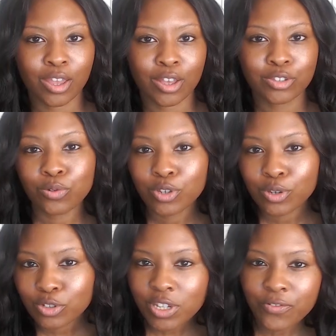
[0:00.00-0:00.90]
So
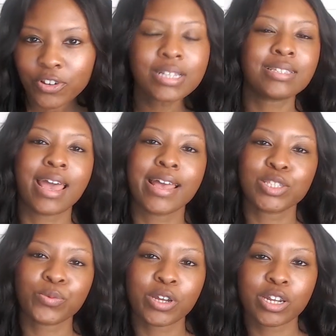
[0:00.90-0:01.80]
usually for this tense,
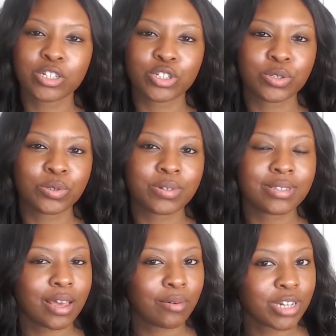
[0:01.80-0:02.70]
we're going to do
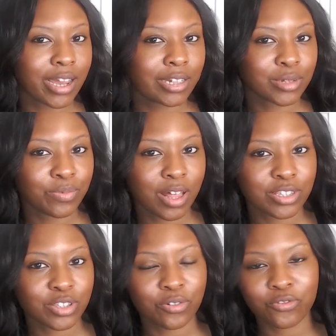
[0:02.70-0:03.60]
subject plus
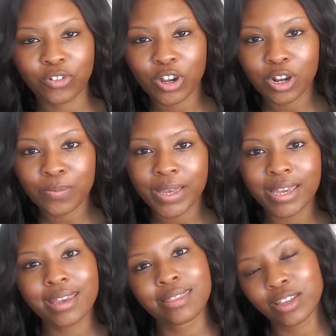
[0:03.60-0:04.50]
the verb
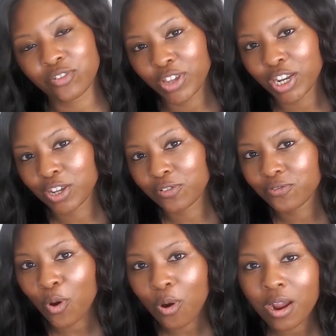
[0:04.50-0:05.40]
in the infinitive
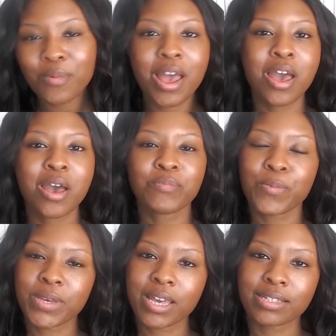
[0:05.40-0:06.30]
form, but
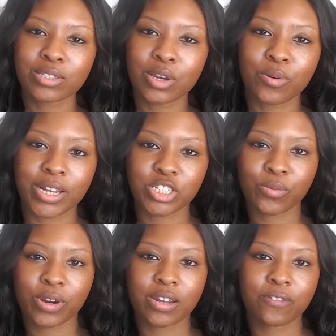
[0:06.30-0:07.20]
because it's a question,
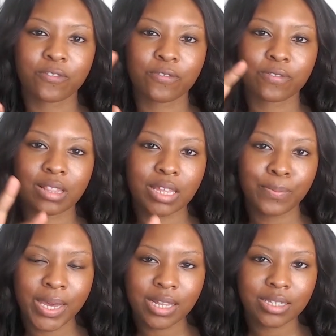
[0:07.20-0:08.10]
we're going to flip
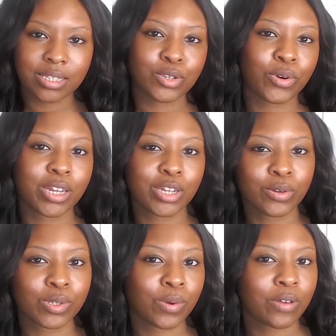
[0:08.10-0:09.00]
it. So we're going to
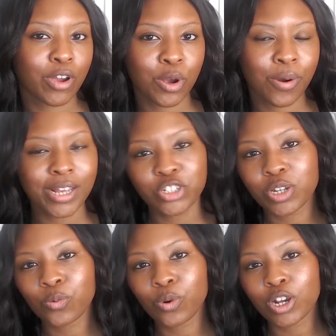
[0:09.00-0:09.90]
use one of our
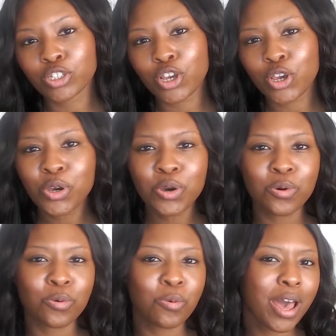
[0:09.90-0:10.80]
question words, who,
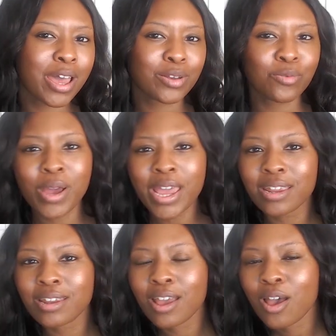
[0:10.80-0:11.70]
what,
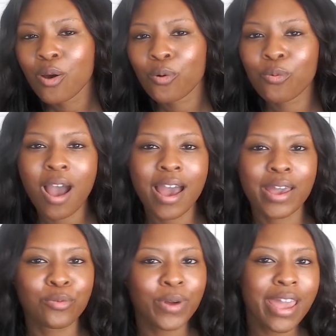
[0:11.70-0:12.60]
when, why,
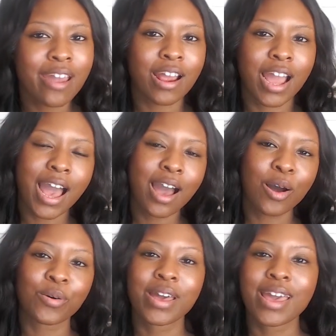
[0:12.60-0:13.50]
where,
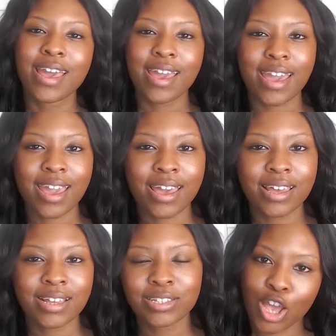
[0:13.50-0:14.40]
how,
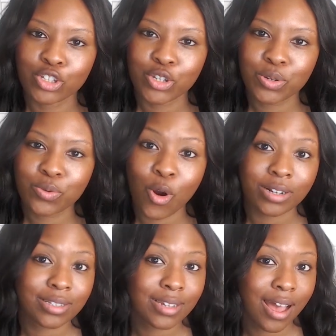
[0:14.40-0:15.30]
and do or
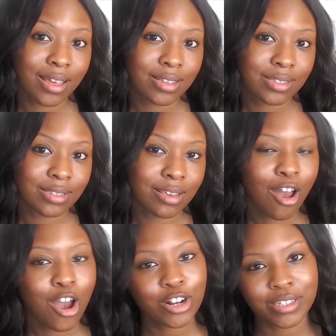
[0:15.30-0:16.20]
does,
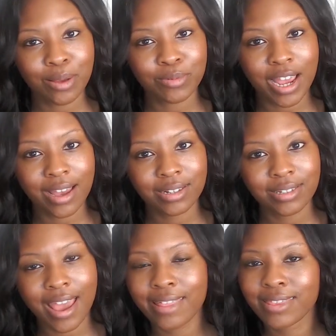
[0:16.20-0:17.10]
our subject,
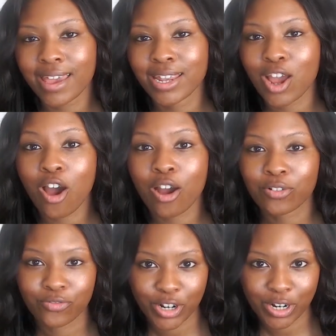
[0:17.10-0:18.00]
and then our
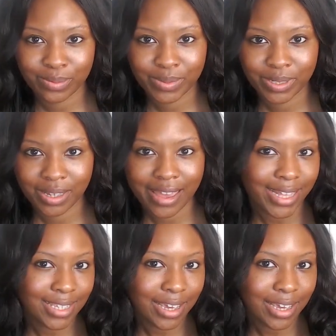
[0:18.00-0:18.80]
verb. And that's it.